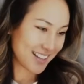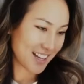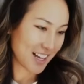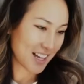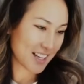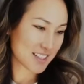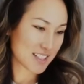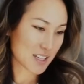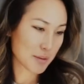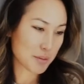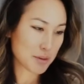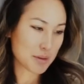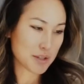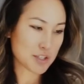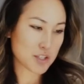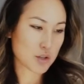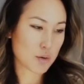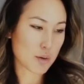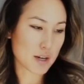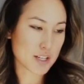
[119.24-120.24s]

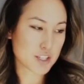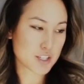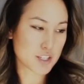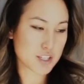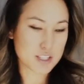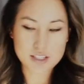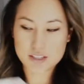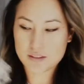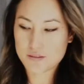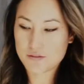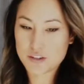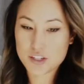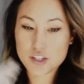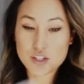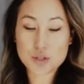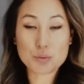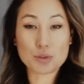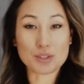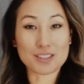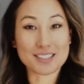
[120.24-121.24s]
WH questions
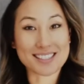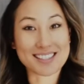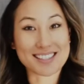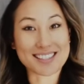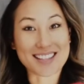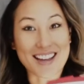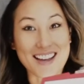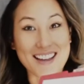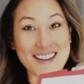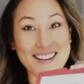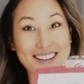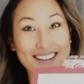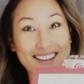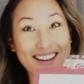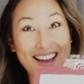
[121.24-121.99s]
visual inside.